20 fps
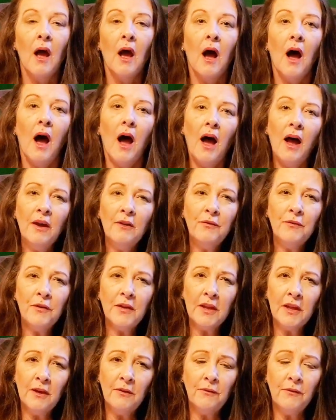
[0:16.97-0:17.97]
I
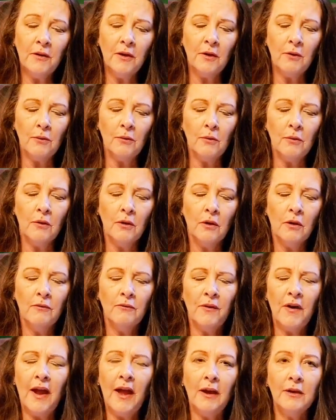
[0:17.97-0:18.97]
forgive you
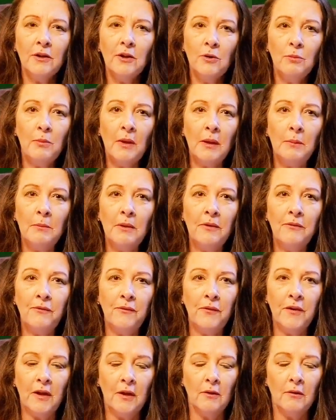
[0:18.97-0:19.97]
for how you made me
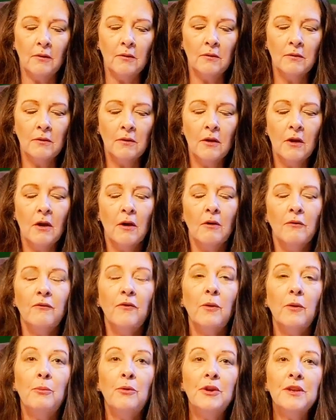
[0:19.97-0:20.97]
feel,
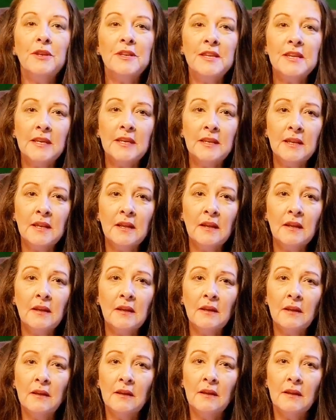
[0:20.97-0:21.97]
for
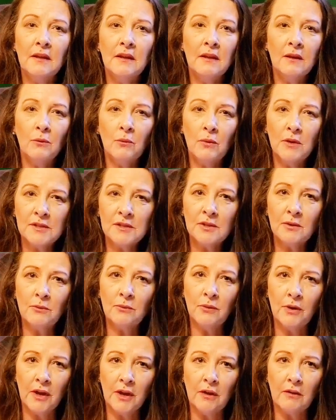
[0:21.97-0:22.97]
pretending it wasn't
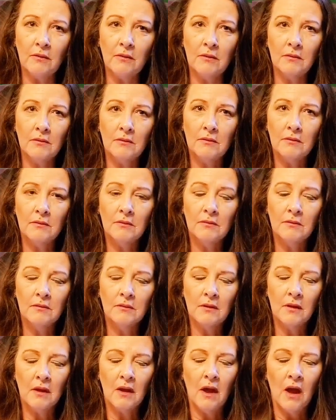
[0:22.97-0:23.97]
real.
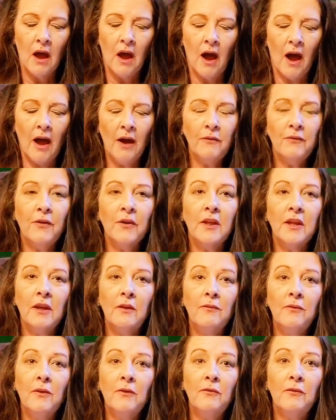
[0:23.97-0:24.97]
I
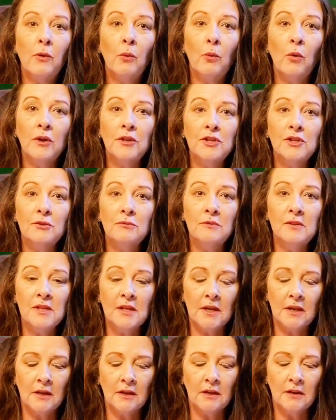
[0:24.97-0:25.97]
forgive you for what you
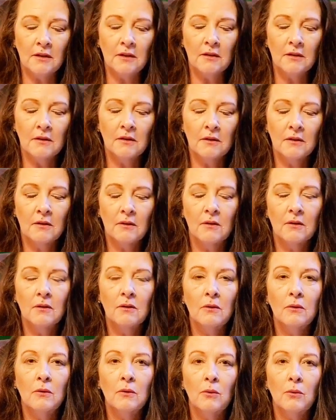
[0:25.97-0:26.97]
did
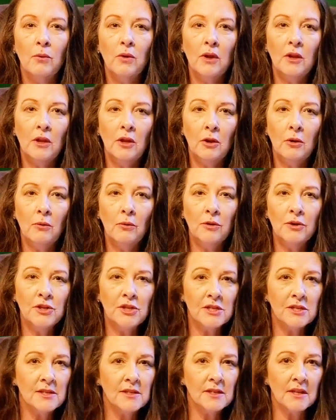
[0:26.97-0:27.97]
when you were
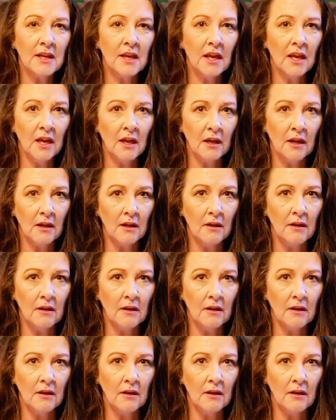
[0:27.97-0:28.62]
just a kid.